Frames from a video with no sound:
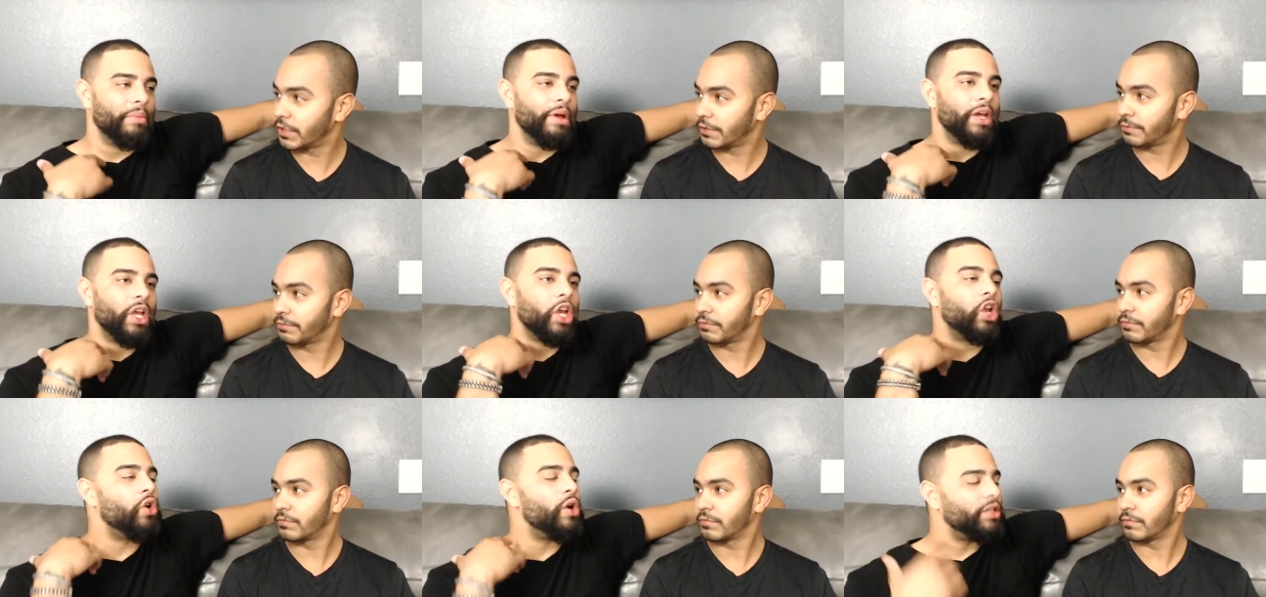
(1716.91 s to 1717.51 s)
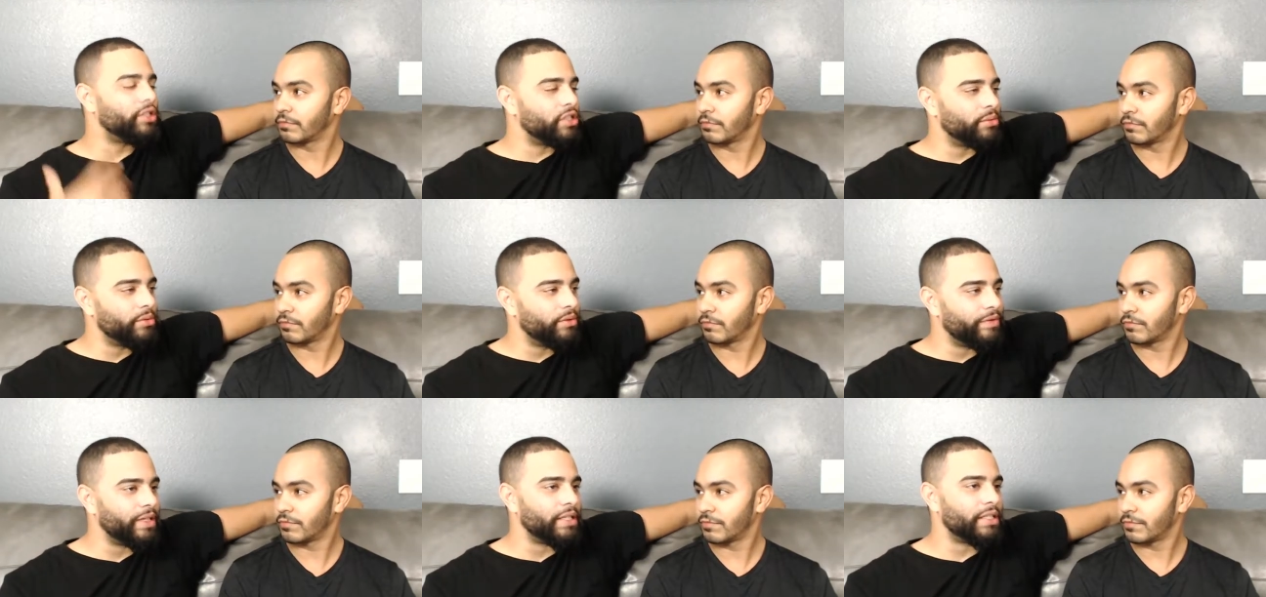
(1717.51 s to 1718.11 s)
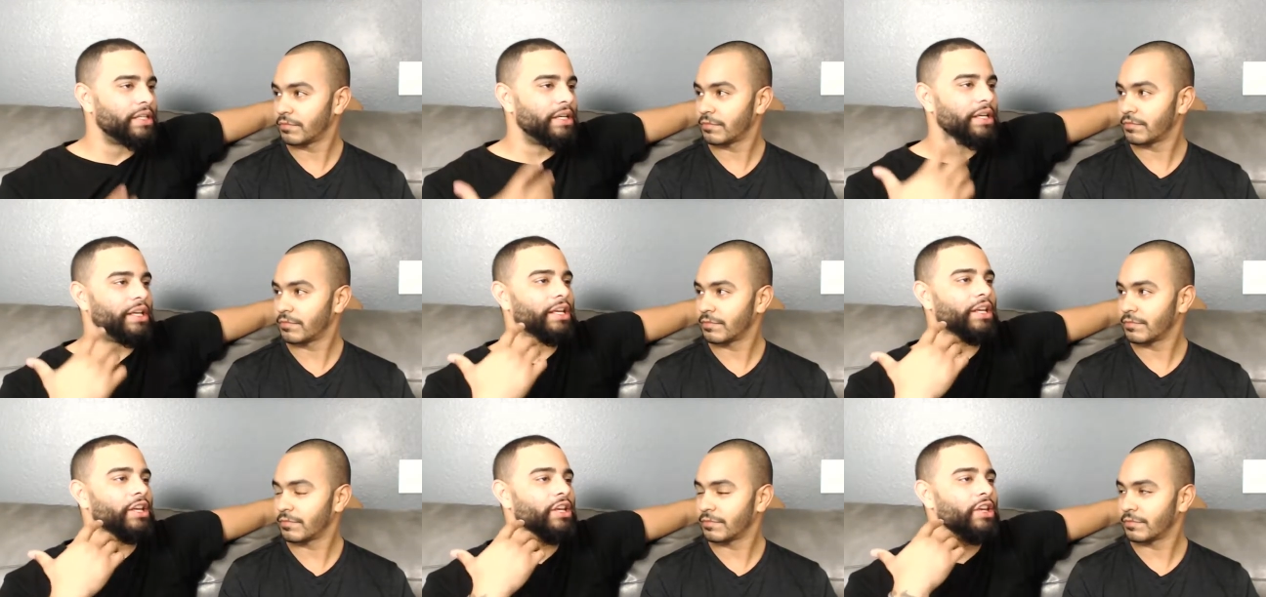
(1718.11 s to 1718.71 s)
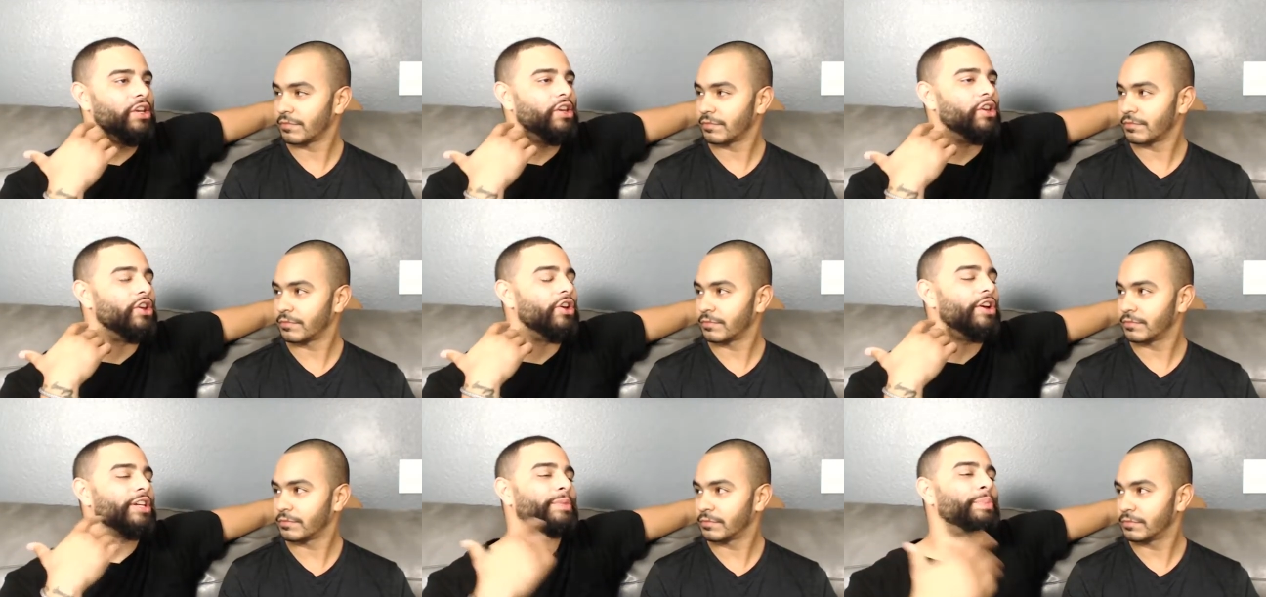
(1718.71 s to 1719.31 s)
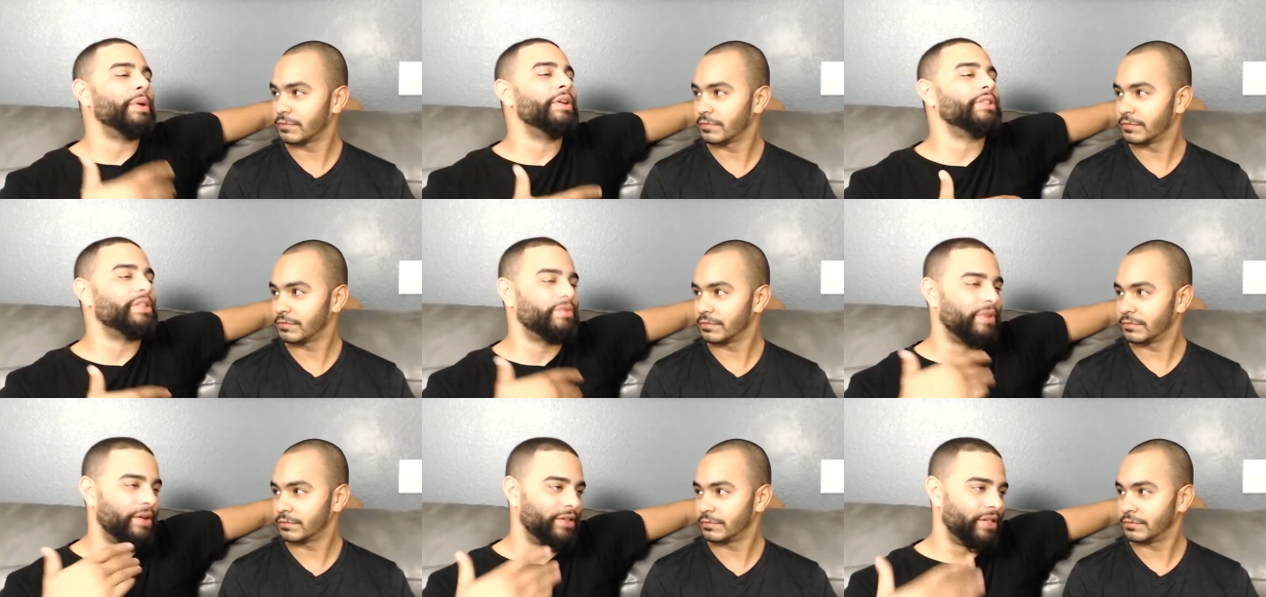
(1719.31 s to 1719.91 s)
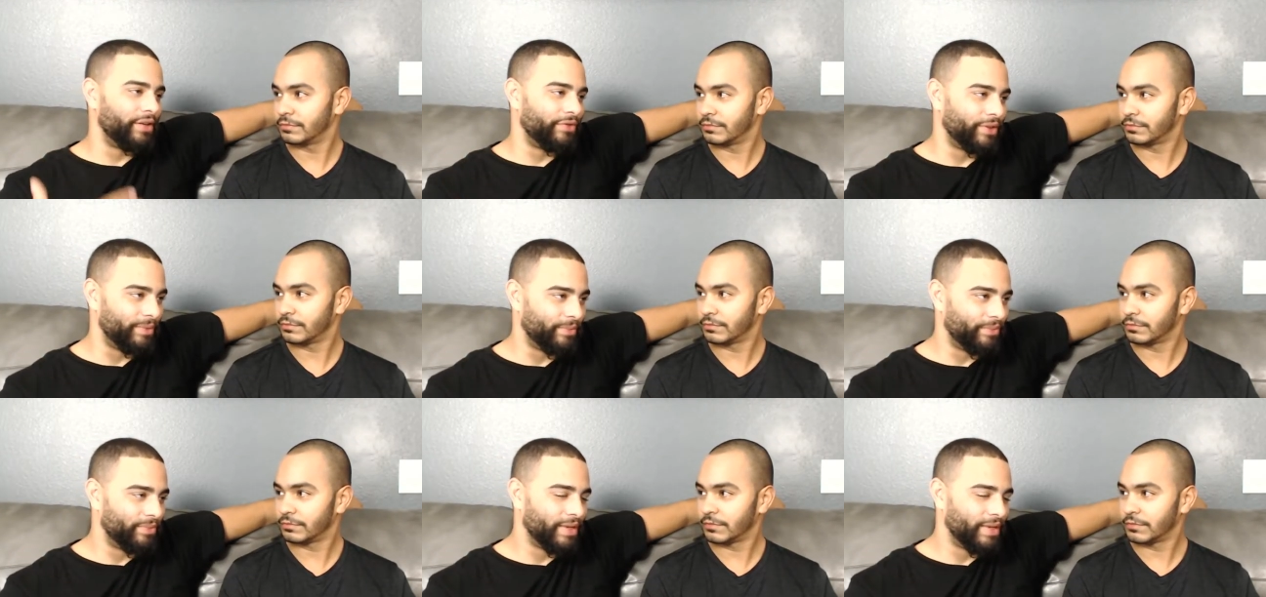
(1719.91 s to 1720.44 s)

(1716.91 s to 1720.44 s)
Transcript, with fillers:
Speaker 1: Yeah, going to the movies, your experience is very different.